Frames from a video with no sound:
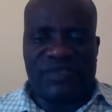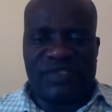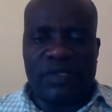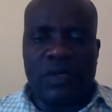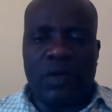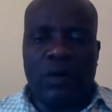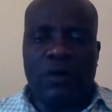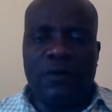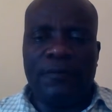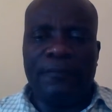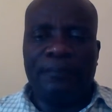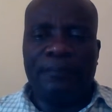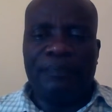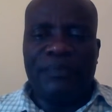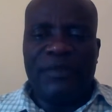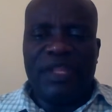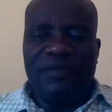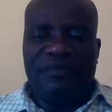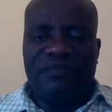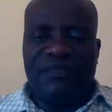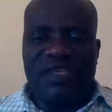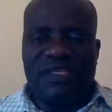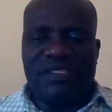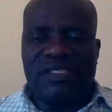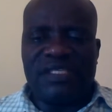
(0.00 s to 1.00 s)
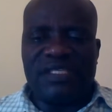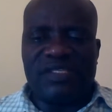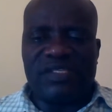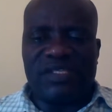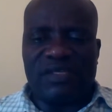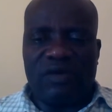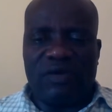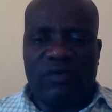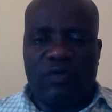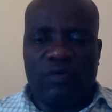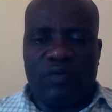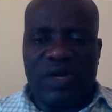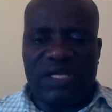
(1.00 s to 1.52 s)
So this is
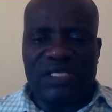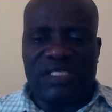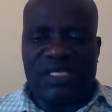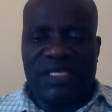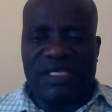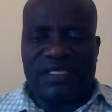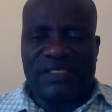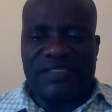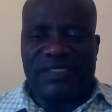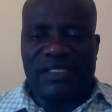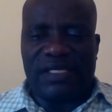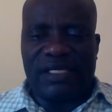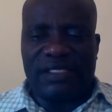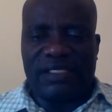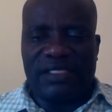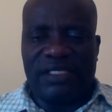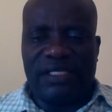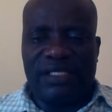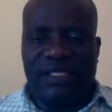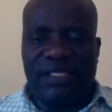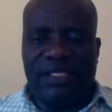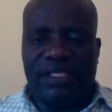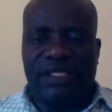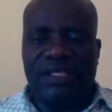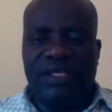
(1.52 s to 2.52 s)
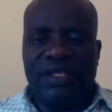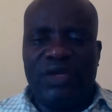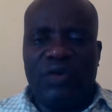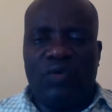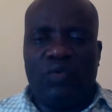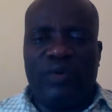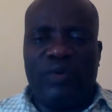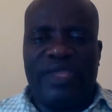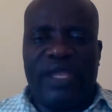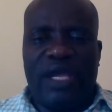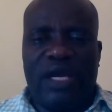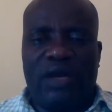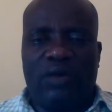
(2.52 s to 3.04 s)
what exactly
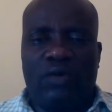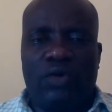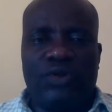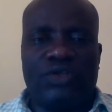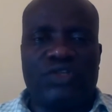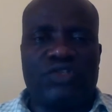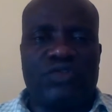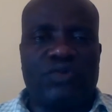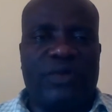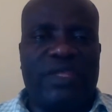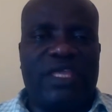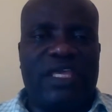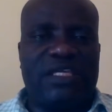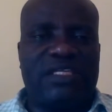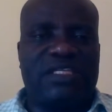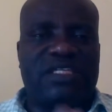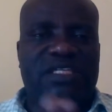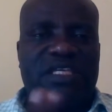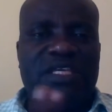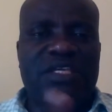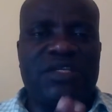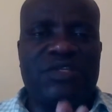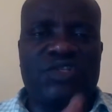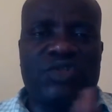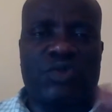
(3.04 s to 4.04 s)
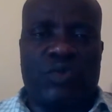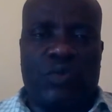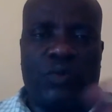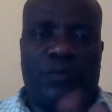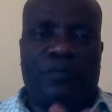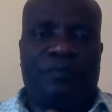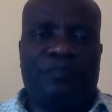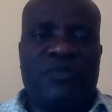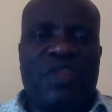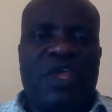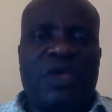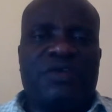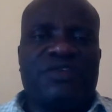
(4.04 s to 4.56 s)
we are going to get into.
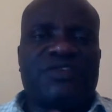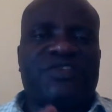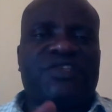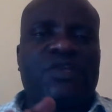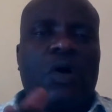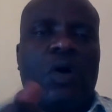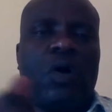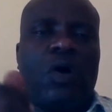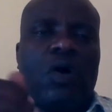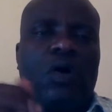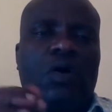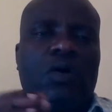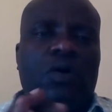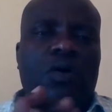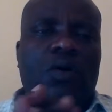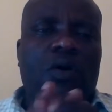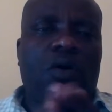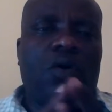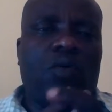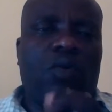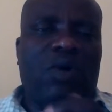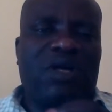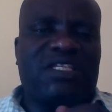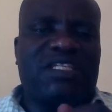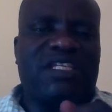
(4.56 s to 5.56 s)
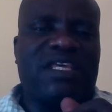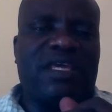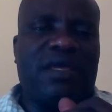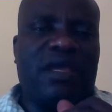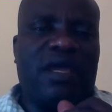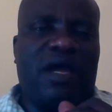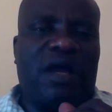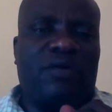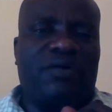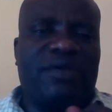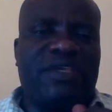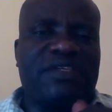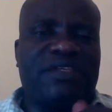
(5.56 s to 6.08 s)
So what
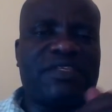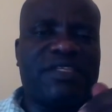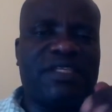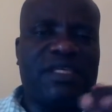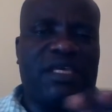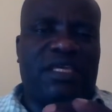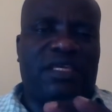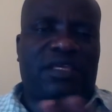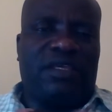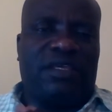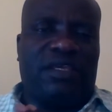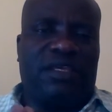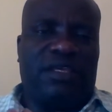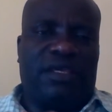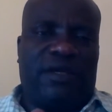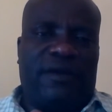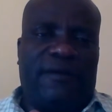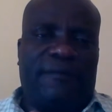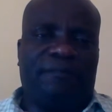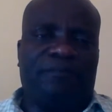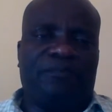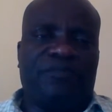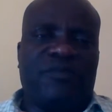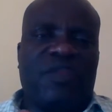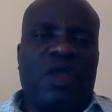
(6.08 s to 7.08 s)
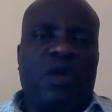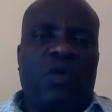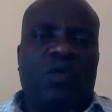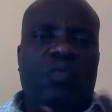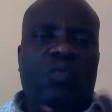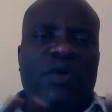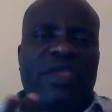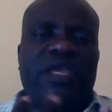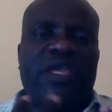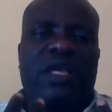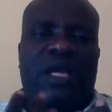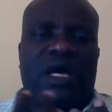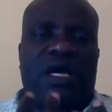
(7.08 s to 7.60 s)
are we saying here?
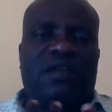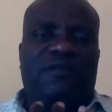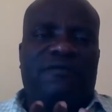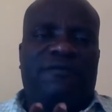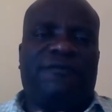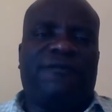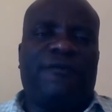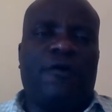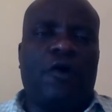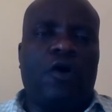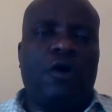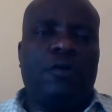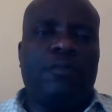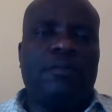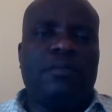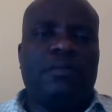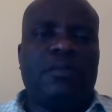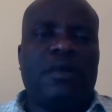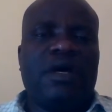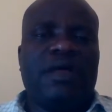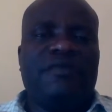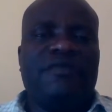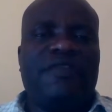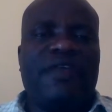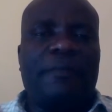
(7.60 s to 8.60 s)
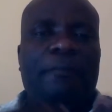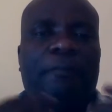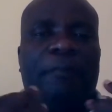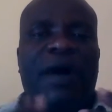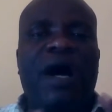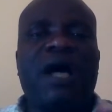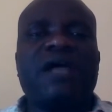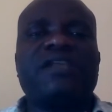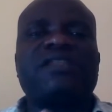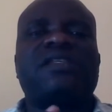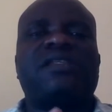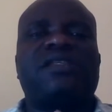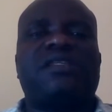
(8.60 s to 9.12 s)
We can form the
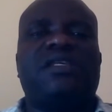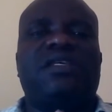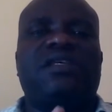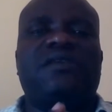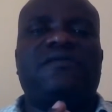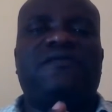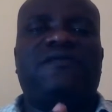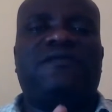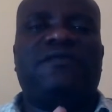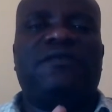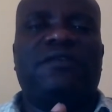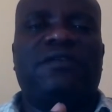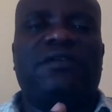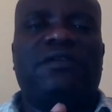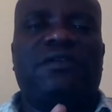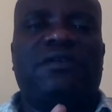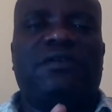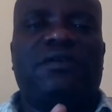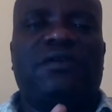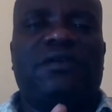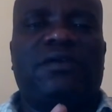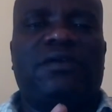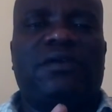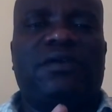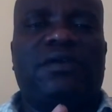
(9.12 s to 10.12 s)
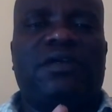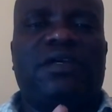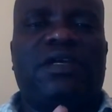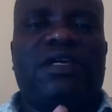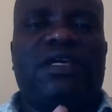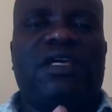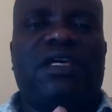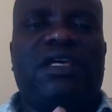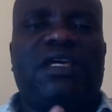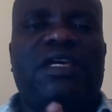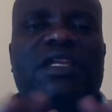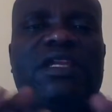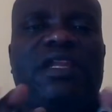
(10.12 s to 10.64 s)
passive
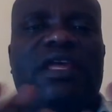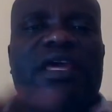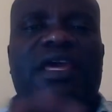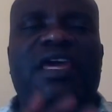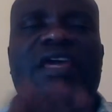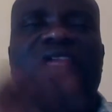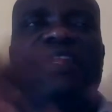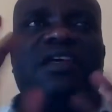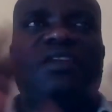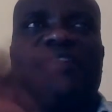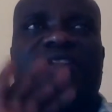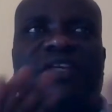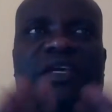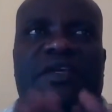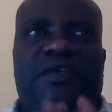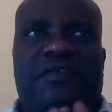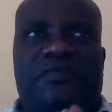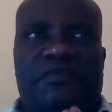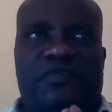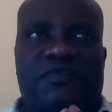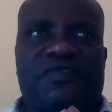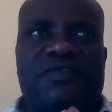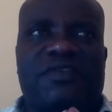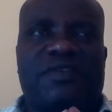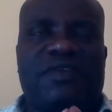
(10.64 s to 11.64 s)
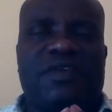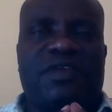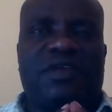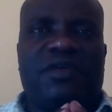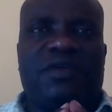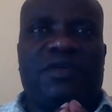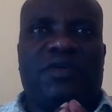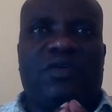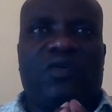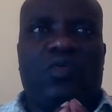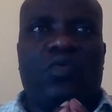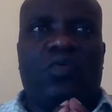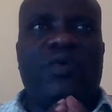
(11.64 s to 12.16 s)
in any terms.
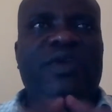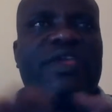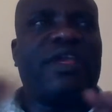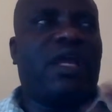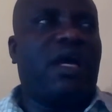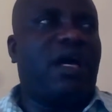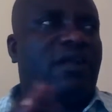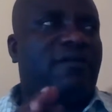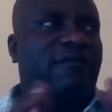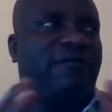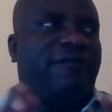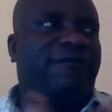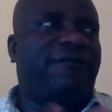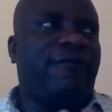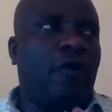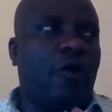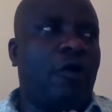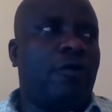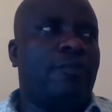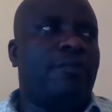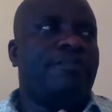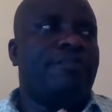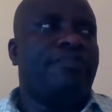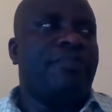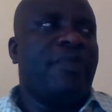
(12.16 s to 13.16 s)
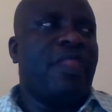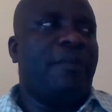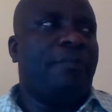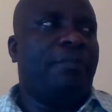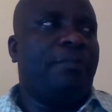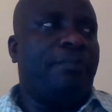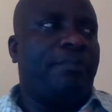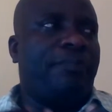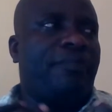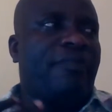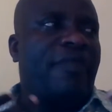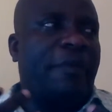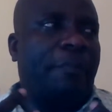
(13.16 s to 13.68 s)
We can form
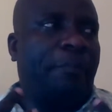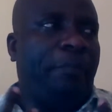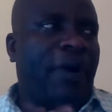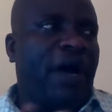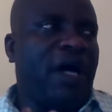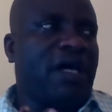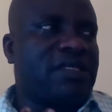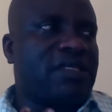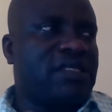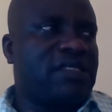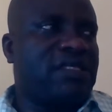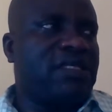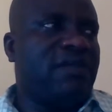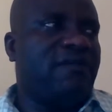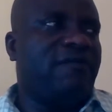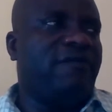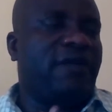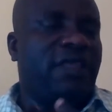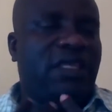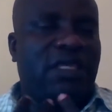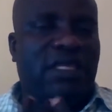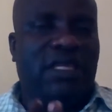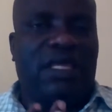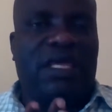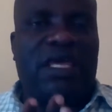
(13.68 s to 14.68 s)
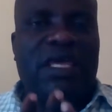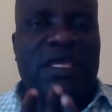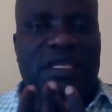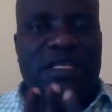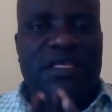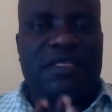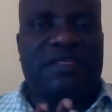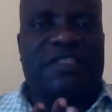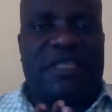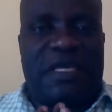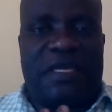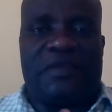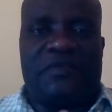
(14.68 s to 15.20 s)
the passive in
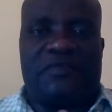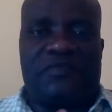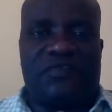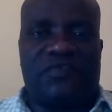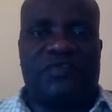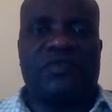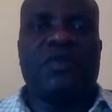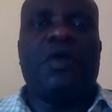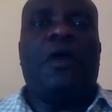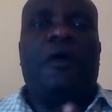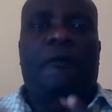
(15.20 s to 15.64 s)
any terms,